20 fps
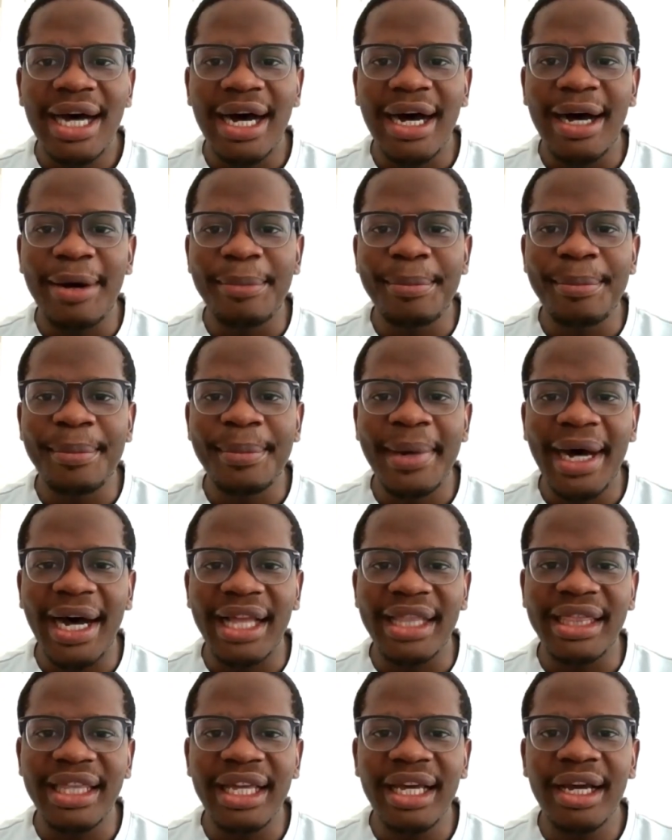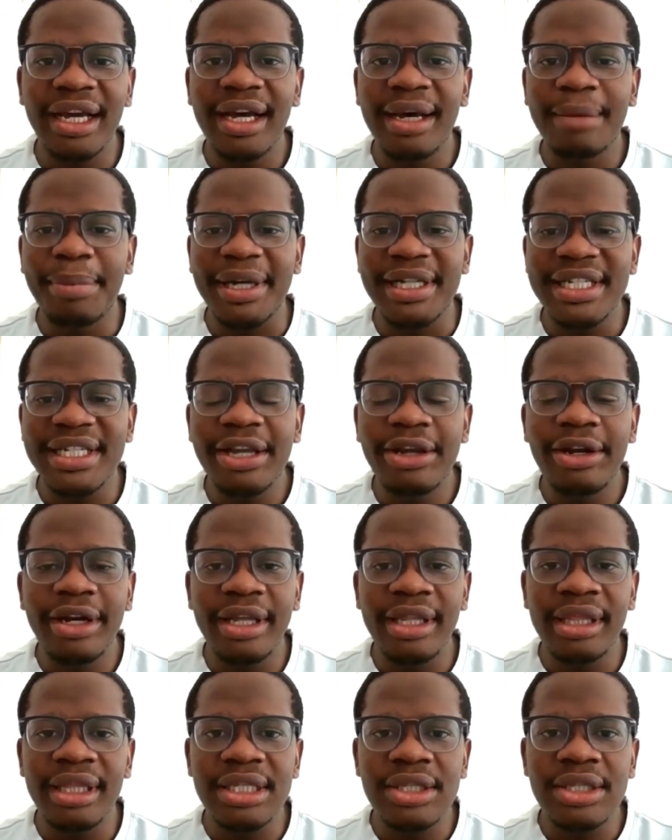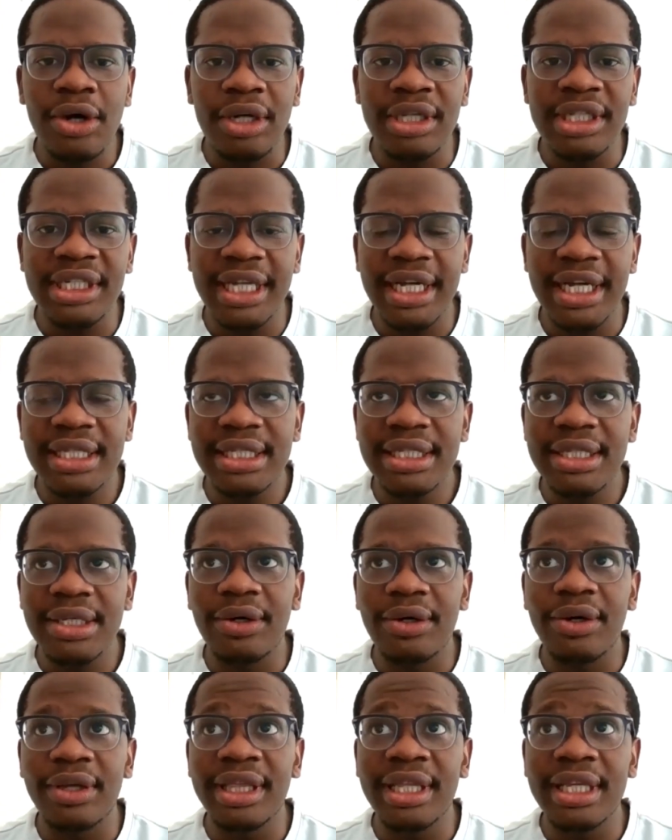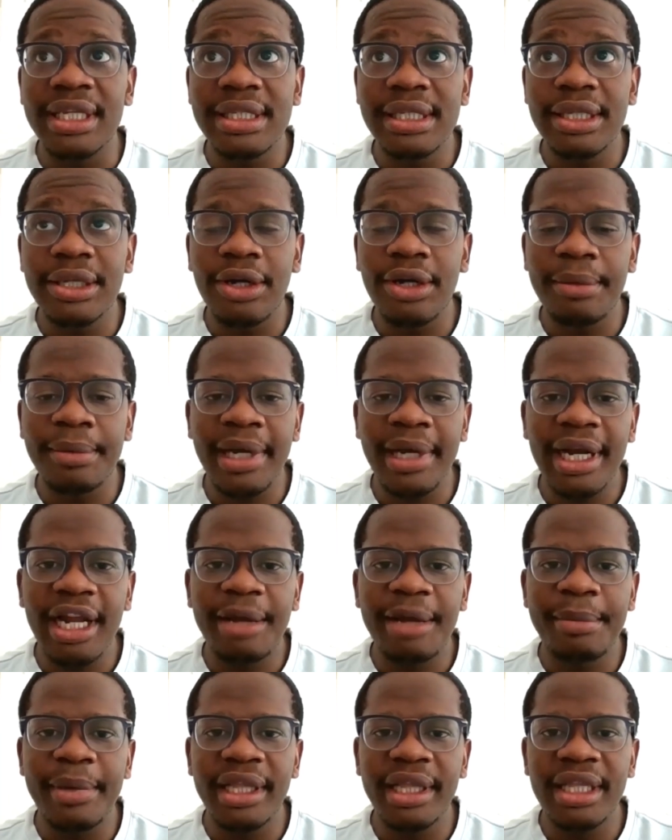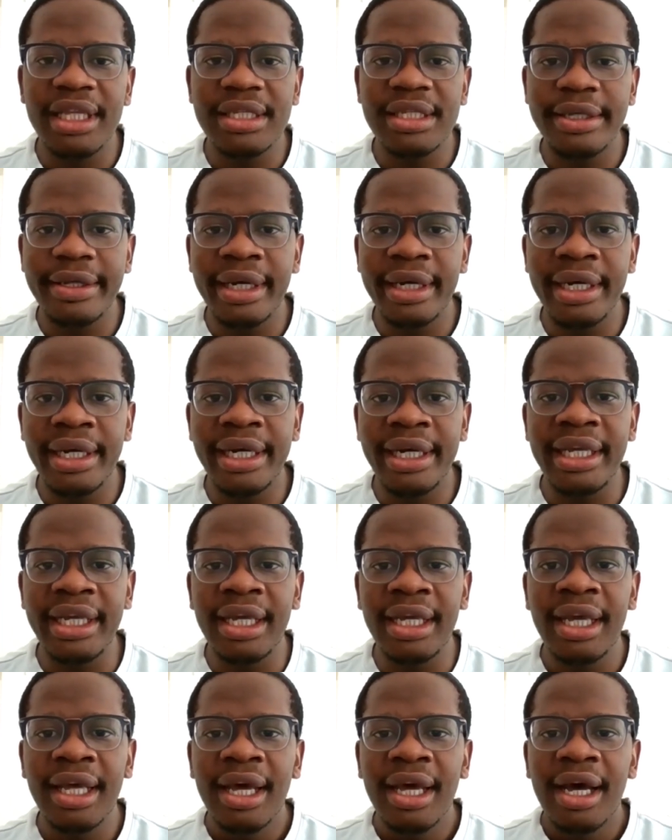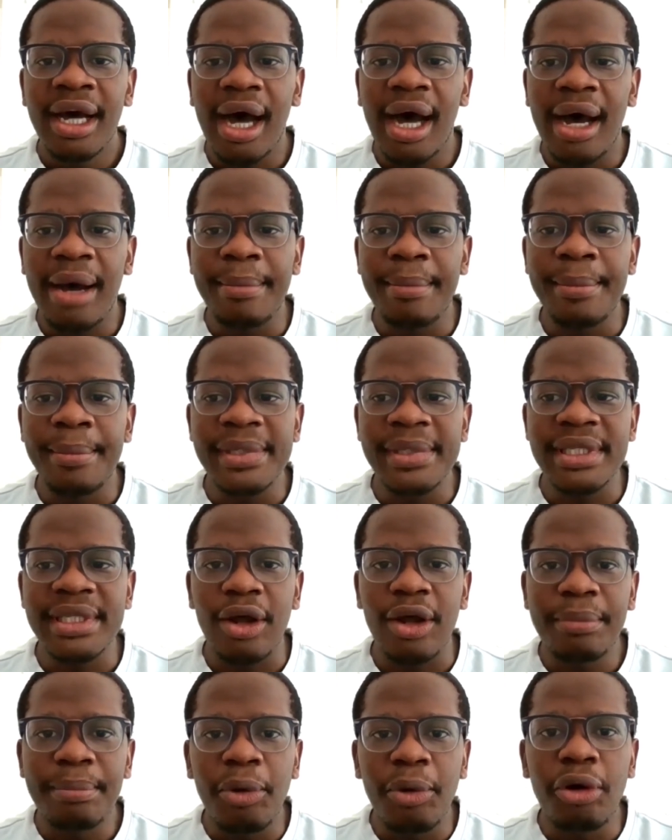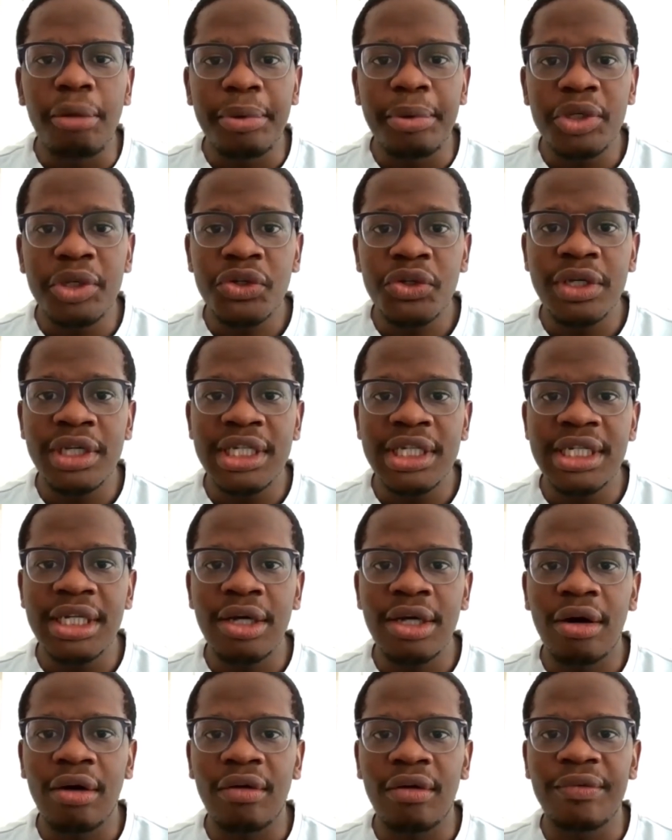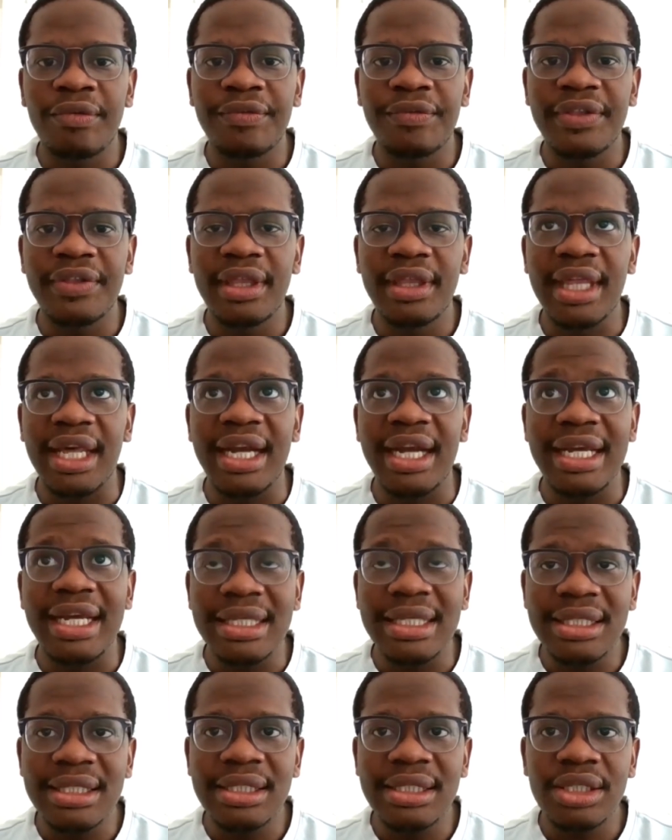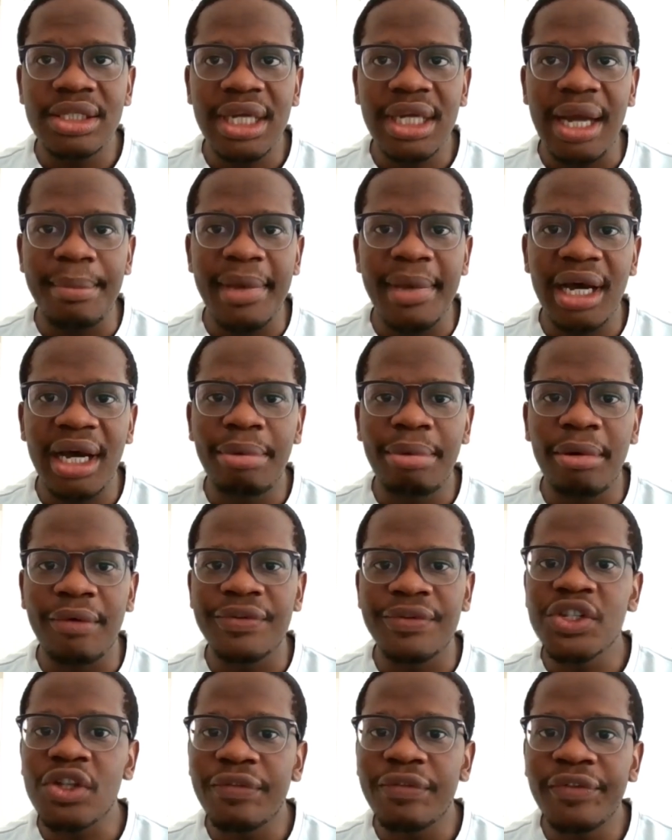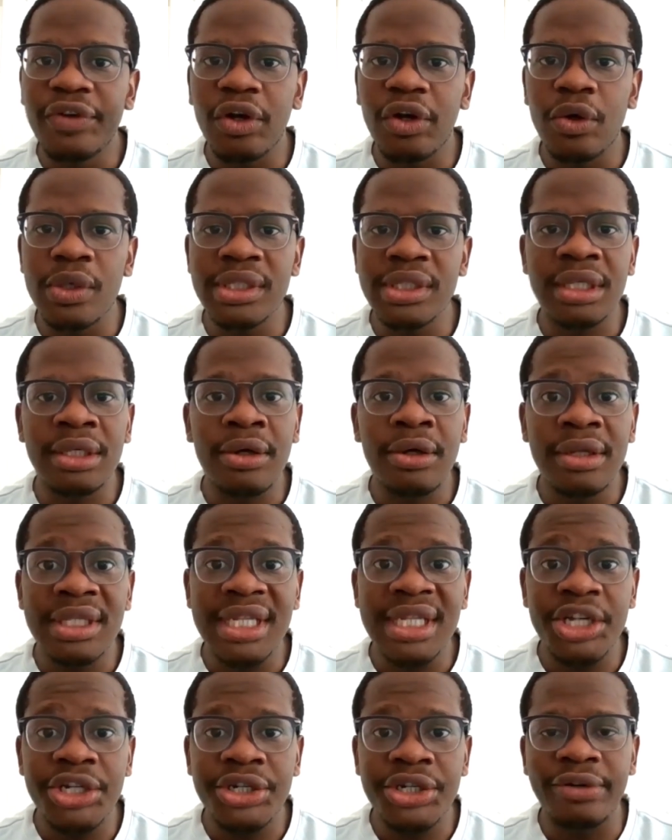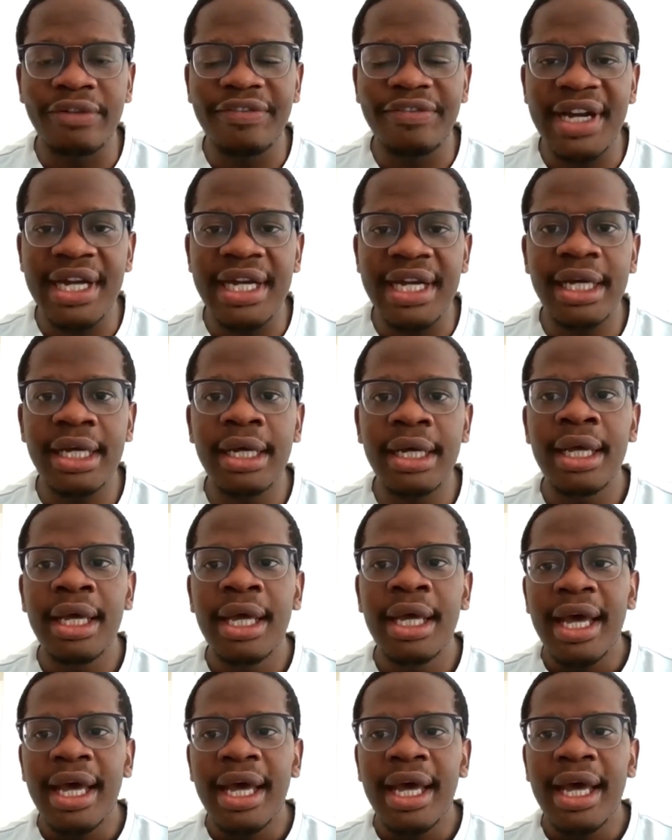I think particularly in this context or in this economic climate, there certainly is a lot more opportunity that is coming up of soft loans and concessional funding.